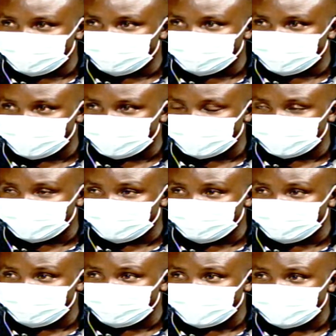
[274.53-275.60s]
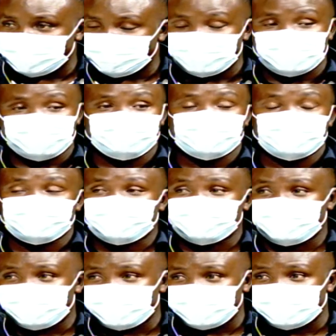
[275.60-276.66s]
to protect our members. We have been
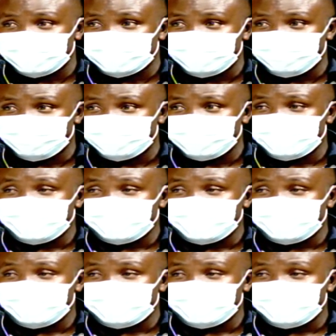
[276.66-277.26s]
following it up.